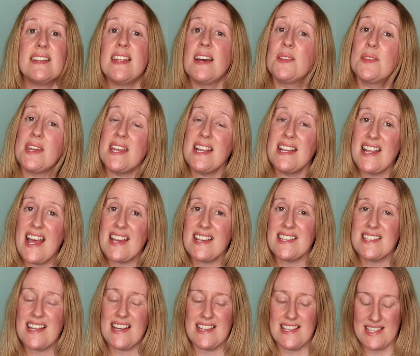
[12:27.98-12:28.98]
Now, the
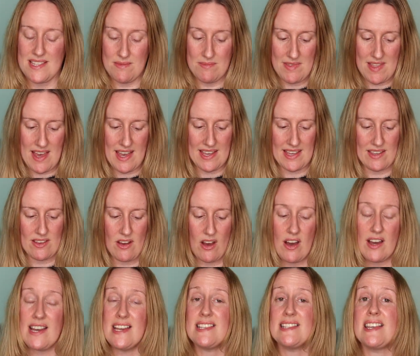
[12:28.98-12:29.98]
next item that I
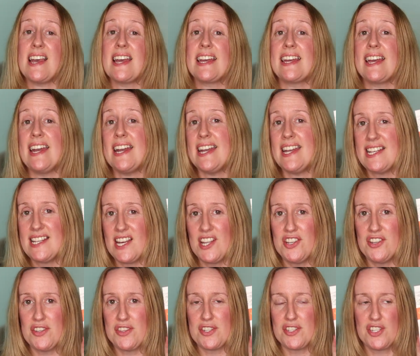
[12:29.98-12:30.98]
got is again
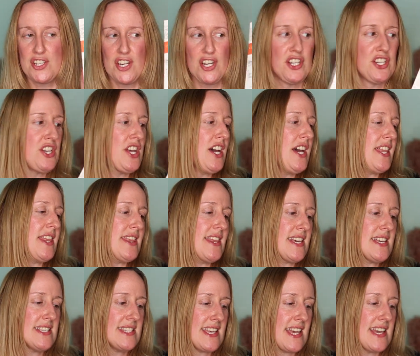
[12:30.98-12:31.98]
another toner, and
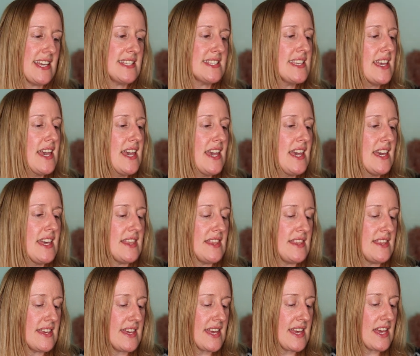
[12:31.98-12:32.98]
this is
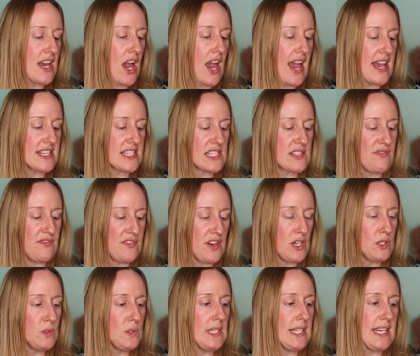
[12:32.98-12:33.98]
the
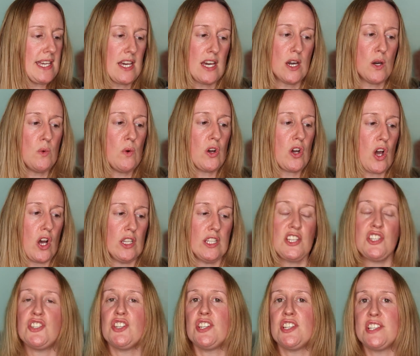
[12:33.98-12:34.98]
Esfolio
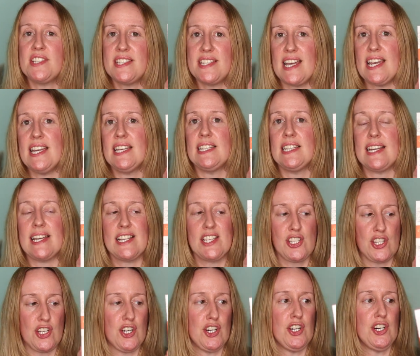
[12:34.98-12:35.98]
Collagen Daily
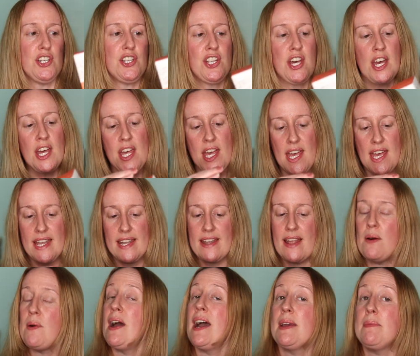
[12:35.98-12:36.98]
Toner.
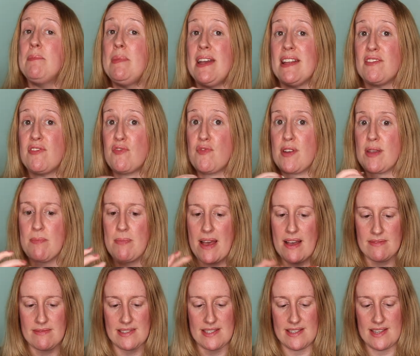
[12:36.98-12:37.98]
Now, I paid
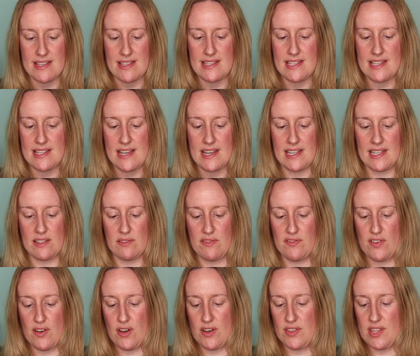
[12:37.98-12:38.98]
£3.99
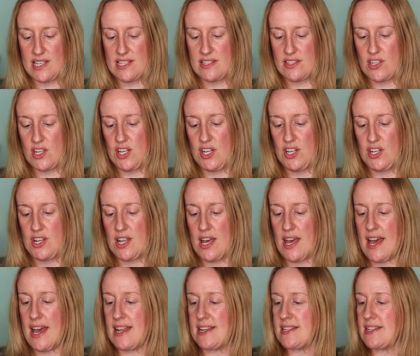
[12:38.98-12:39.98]
for this toner,
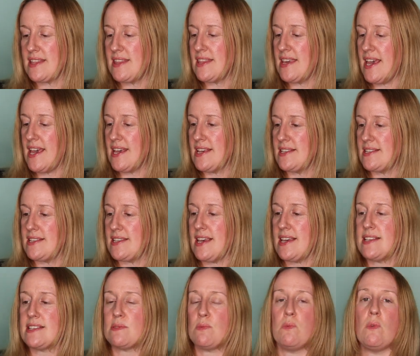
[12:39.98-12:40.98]
and this
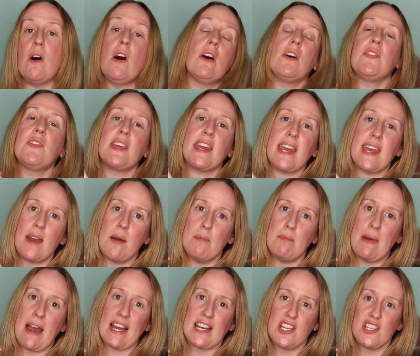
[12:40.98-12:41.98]
is what the
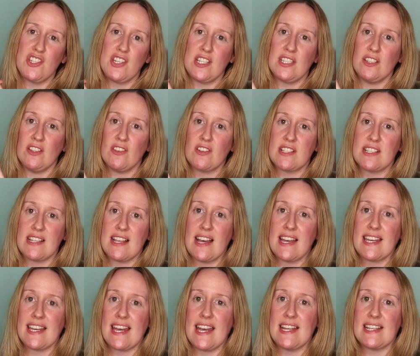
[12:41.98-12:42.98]
packaging looks
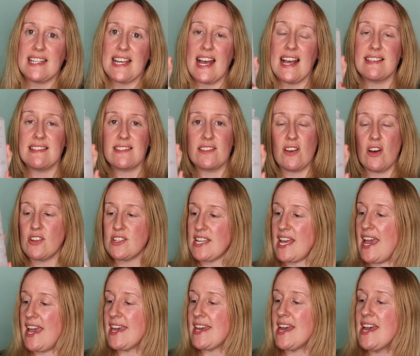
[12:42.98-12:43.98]
like. It has got
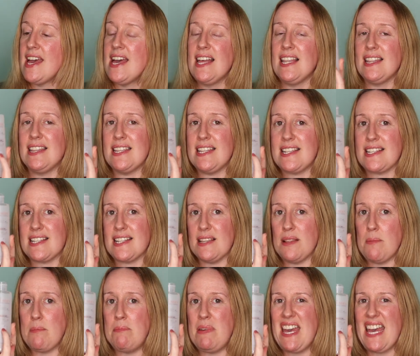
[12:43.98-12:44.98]
a
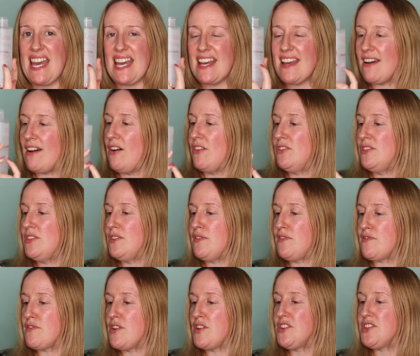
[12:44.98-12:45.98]
little pig on the
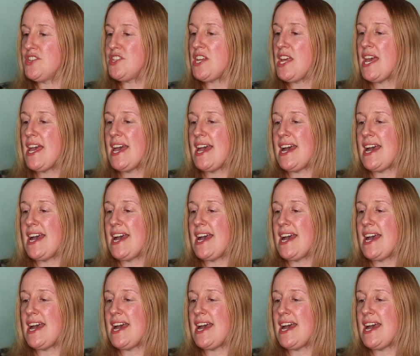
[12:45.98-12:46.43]
front,